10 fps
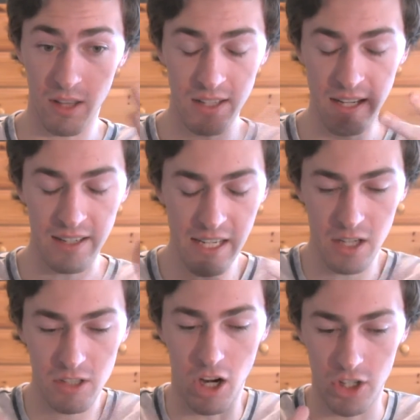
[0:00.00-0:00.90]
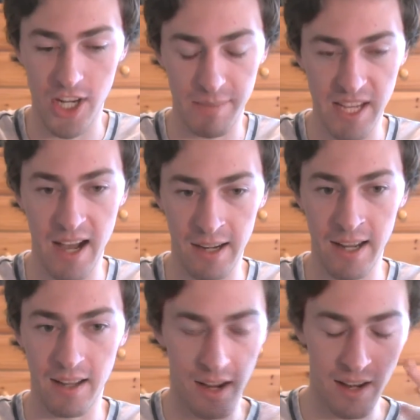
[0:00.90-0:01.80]
Nico's heart-shaped
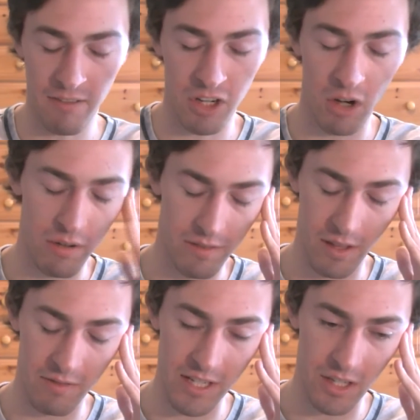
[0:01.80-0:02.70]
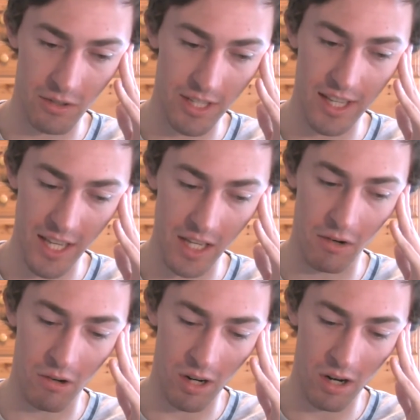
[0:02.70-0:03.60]
Kagane. I never know if Nico is a he
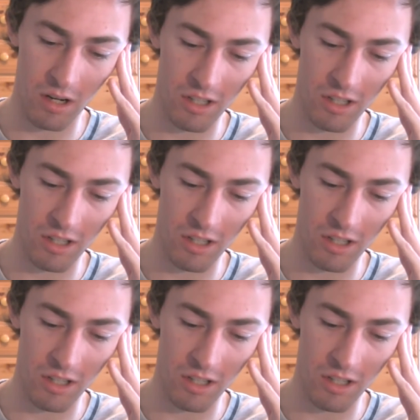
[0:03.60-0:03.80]
or a her,